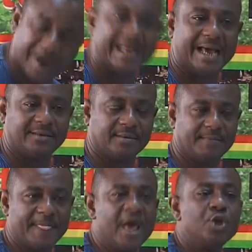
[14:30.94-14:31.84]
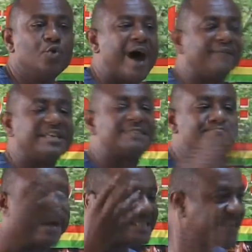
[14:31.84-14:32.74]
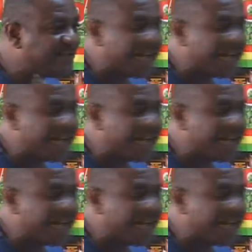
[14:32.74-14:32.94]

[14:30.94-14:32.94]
the one hand, you have this massive,